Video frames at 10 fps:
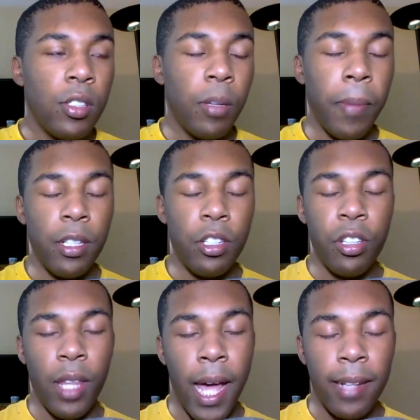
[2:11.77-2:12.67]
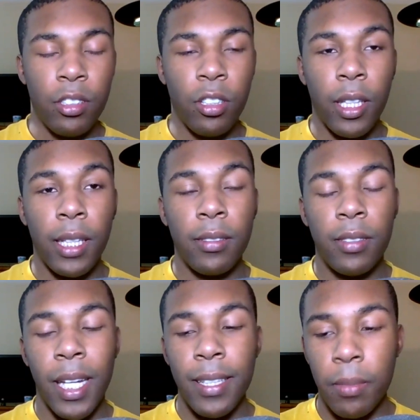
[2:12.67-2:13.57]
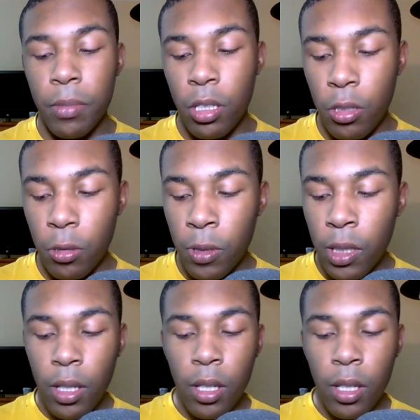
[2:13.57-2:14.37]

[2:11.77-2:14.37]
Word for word: dimension that Selene sent him to.